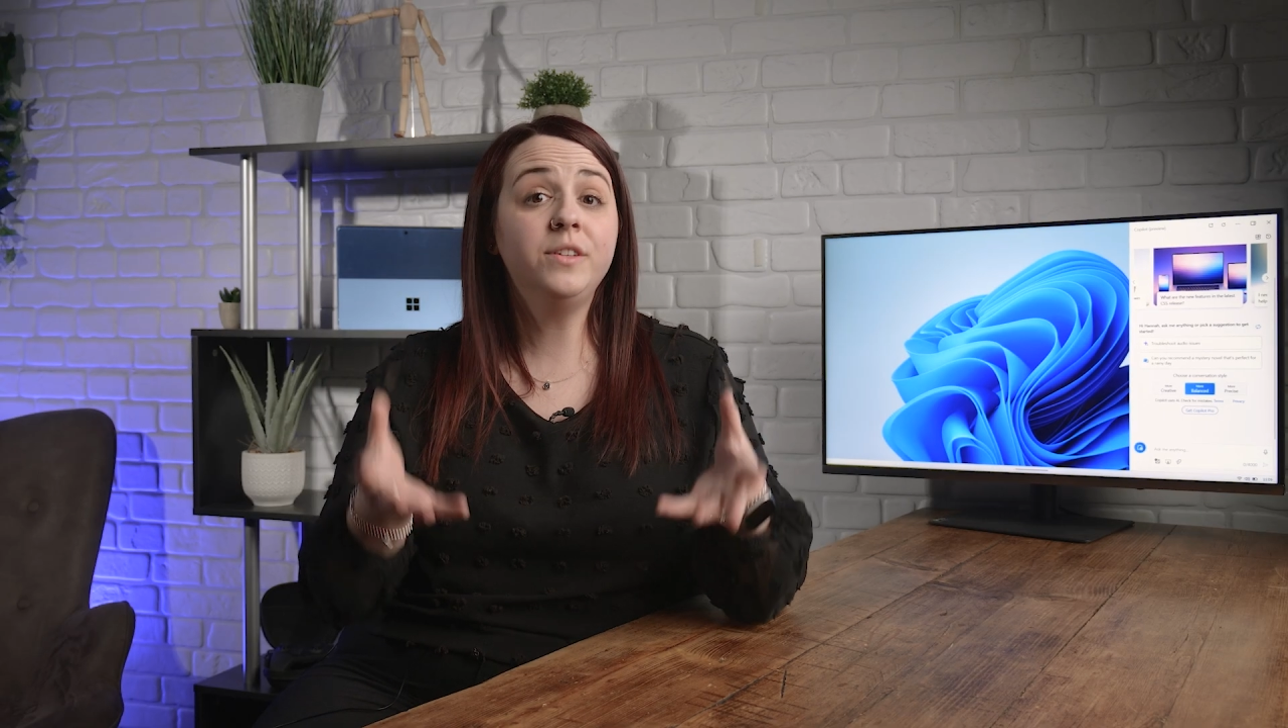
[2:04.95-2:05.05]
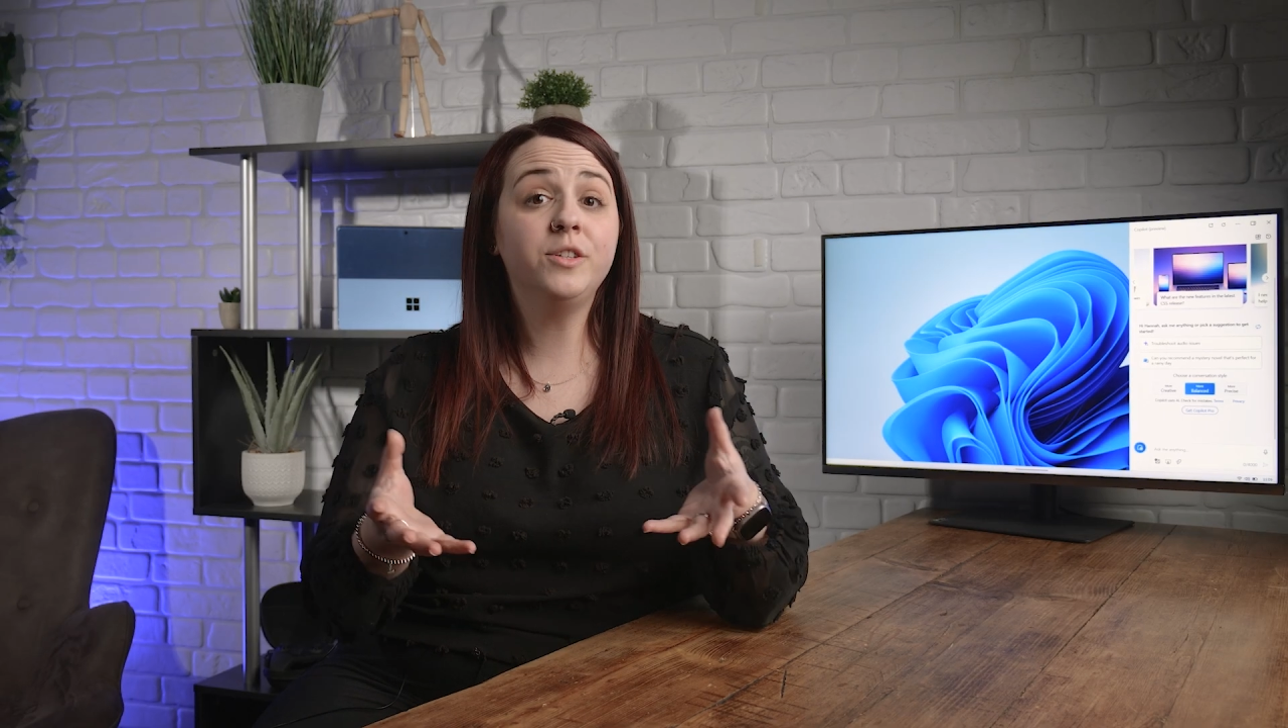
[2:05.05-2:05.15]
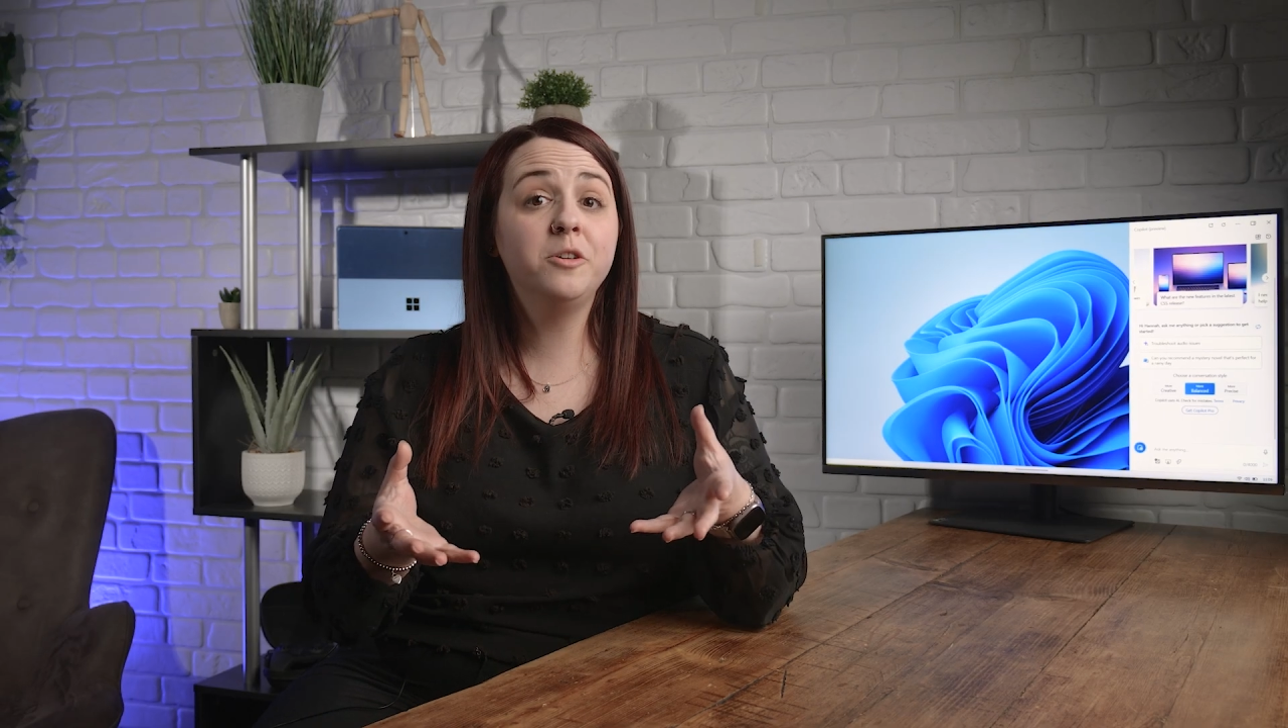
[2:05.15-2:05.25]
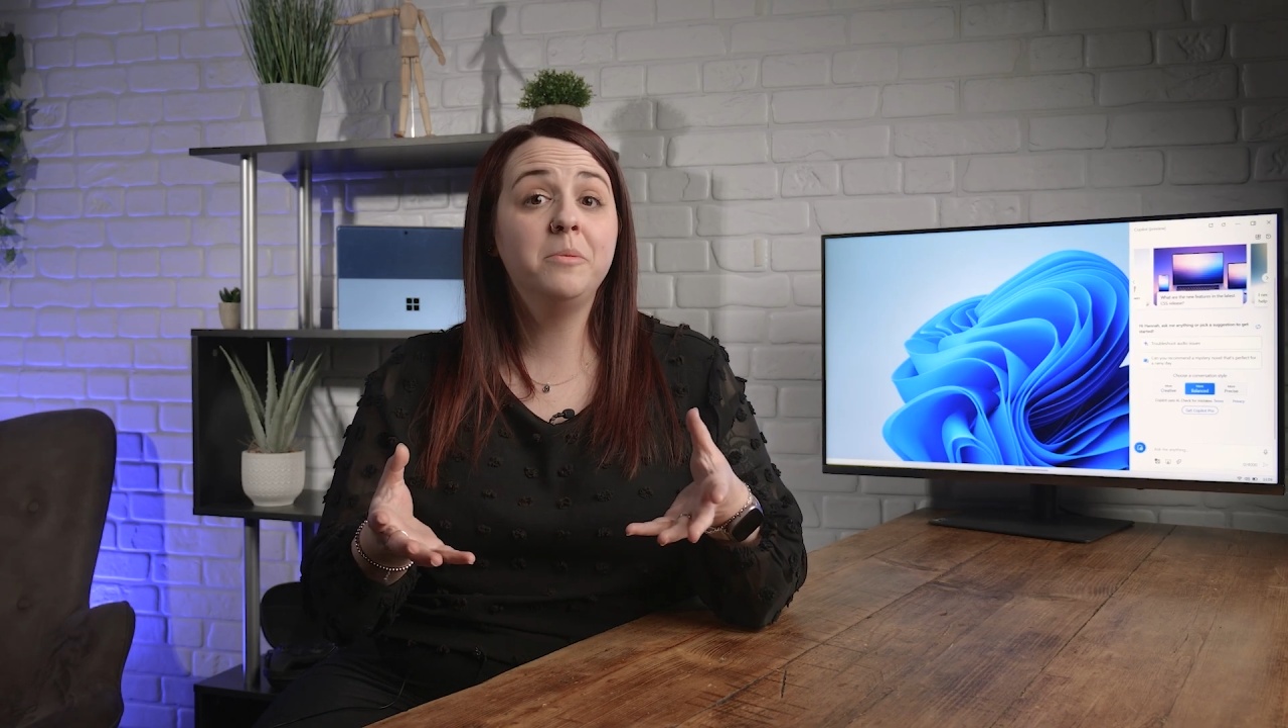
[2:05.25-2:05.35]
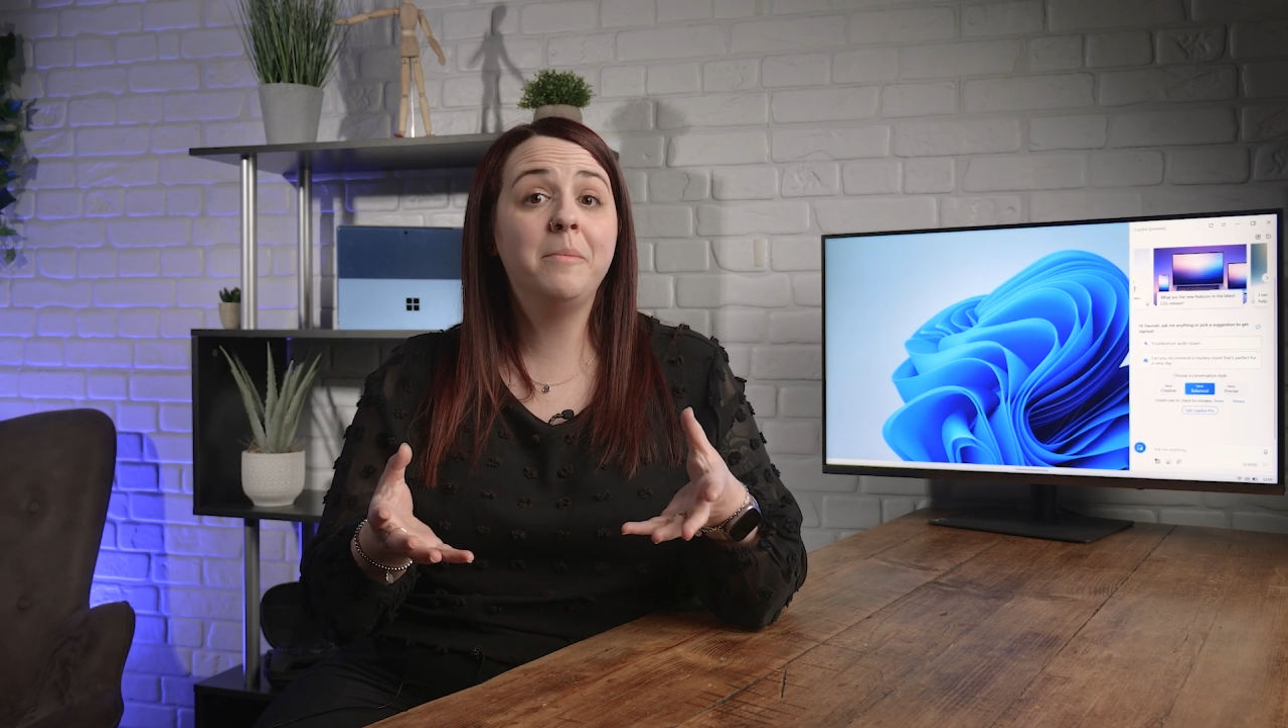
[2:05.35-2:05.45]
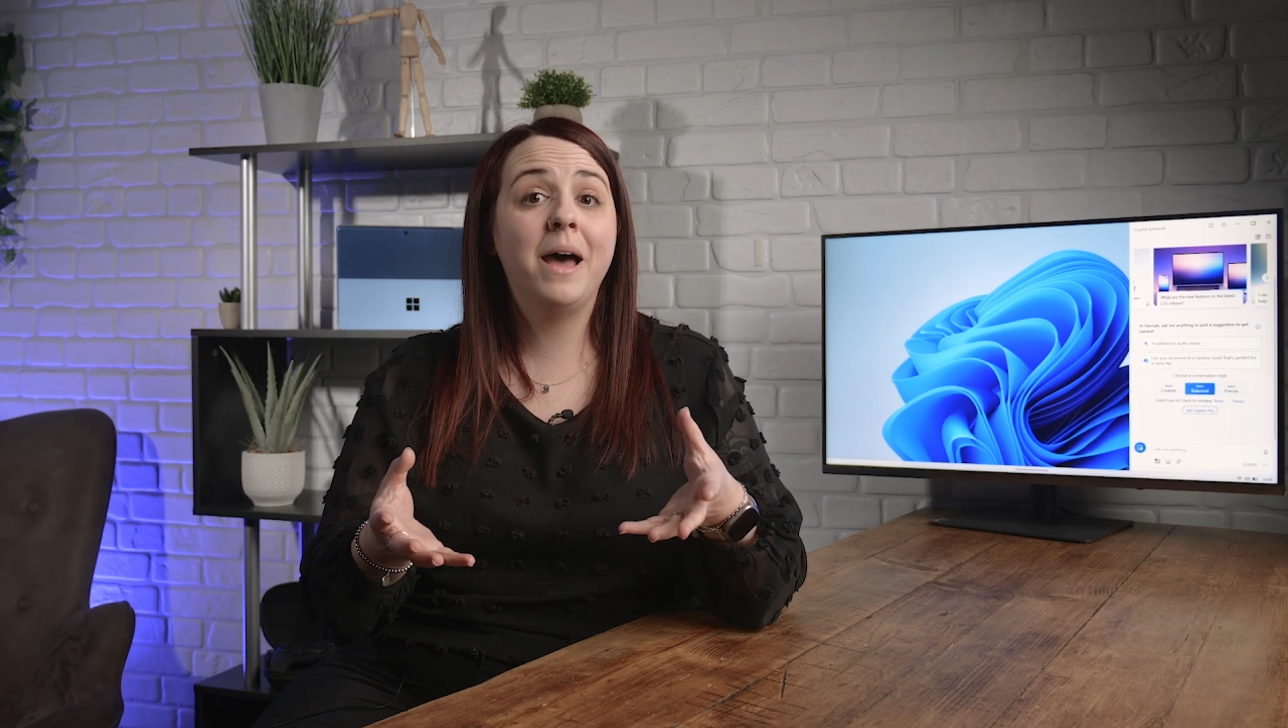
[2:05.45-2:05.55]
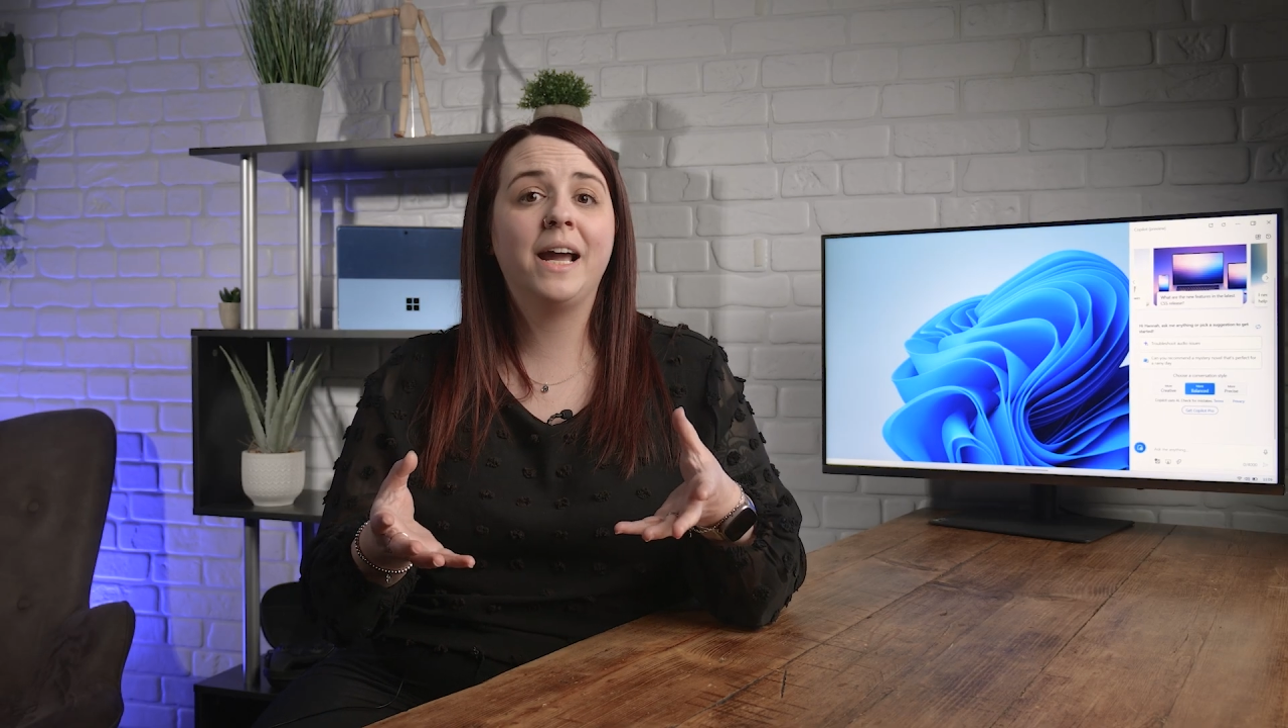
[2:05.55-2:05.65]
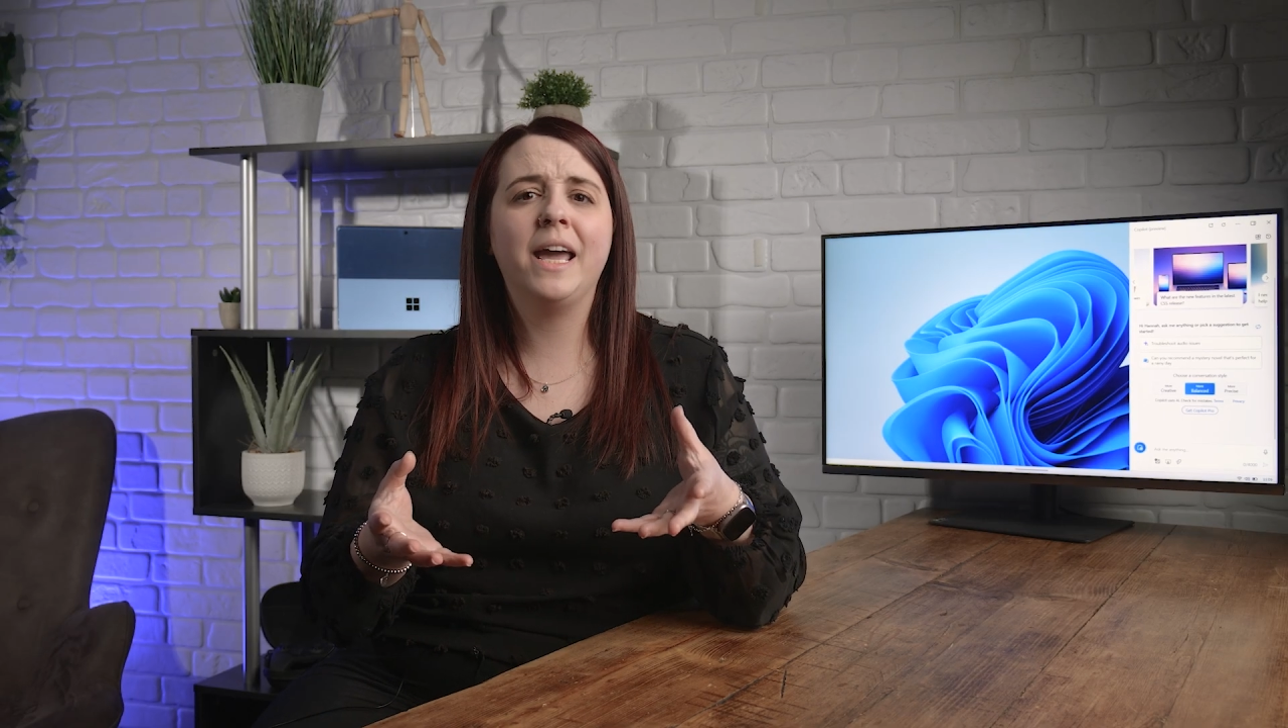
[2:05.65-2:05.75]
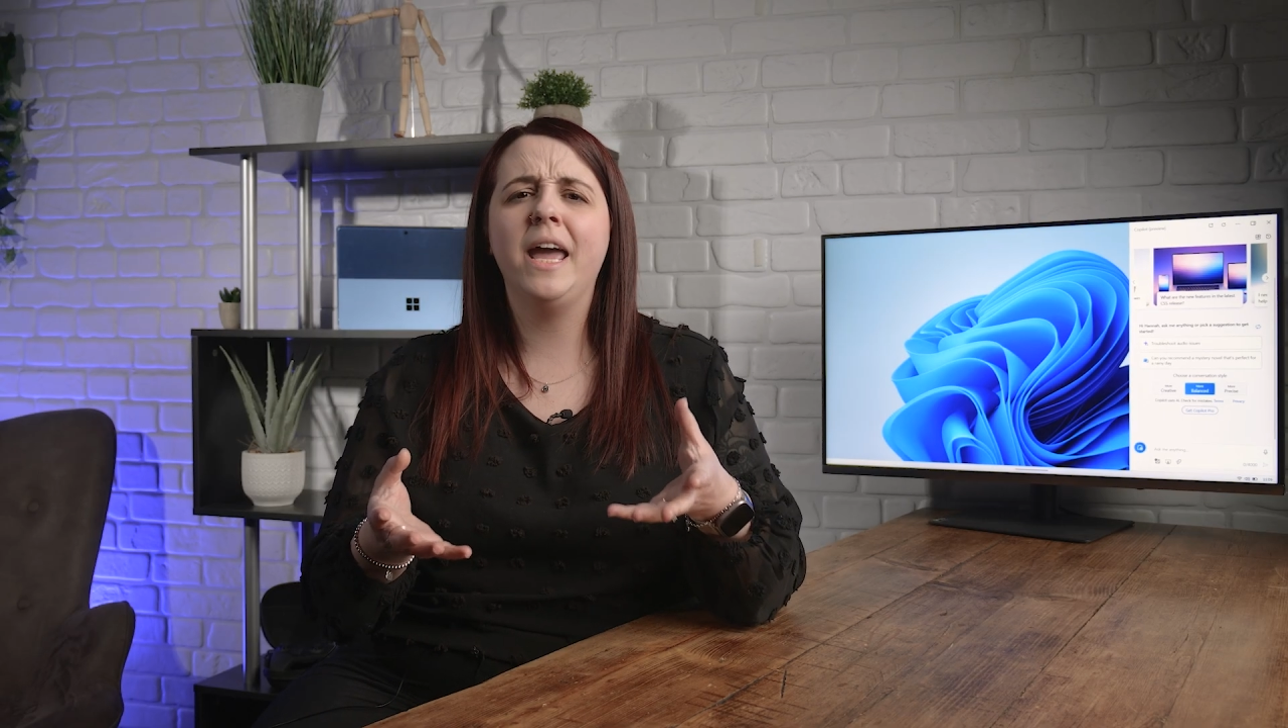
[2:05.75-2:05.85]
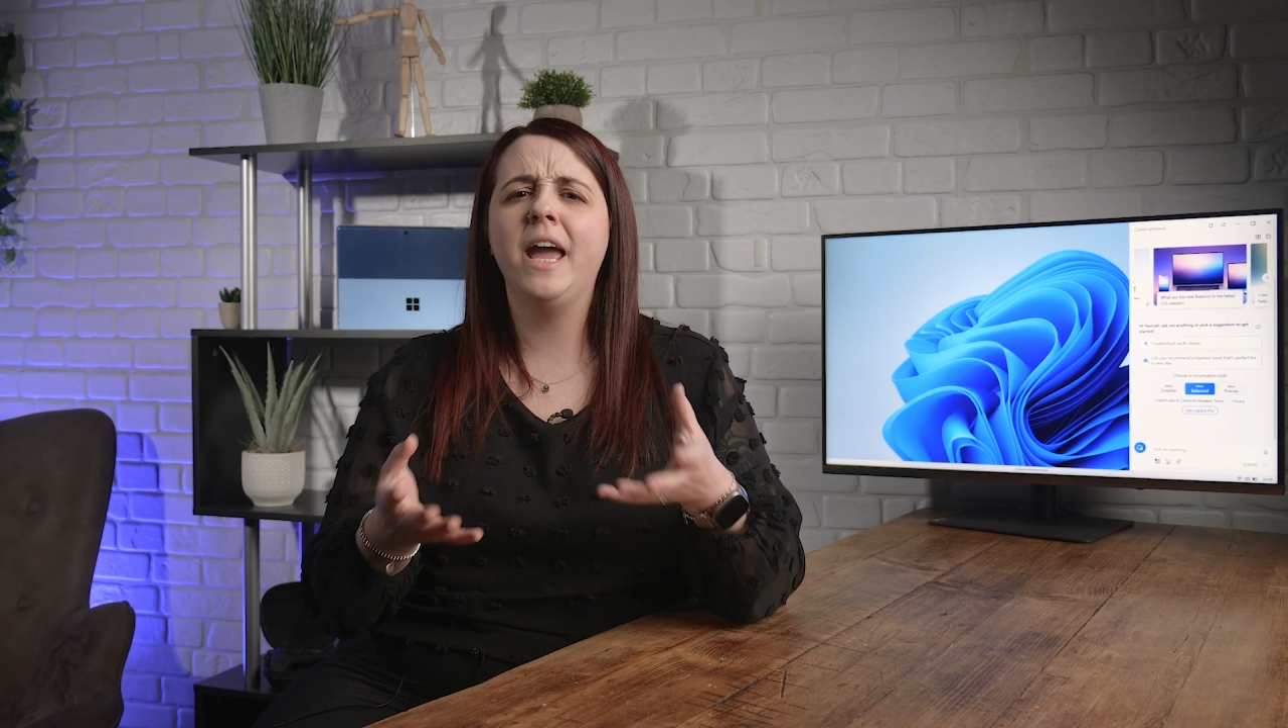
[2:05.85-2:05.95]

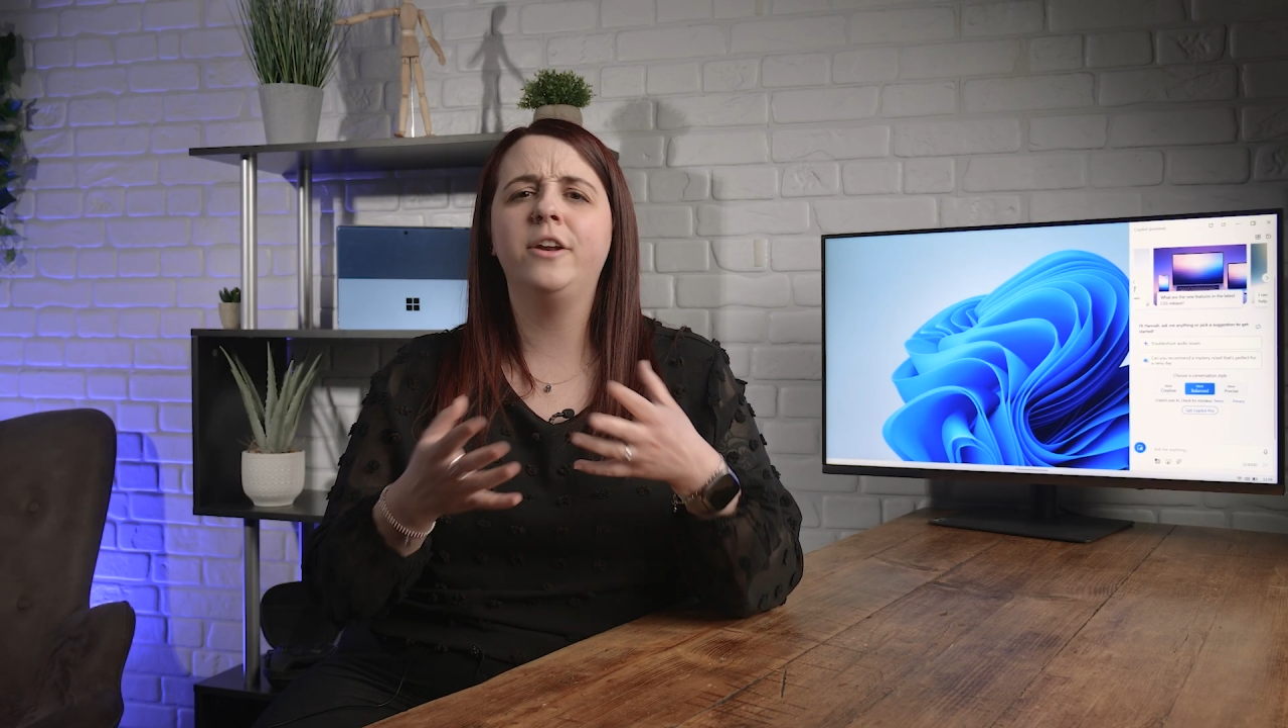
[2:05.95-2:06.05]
supermarket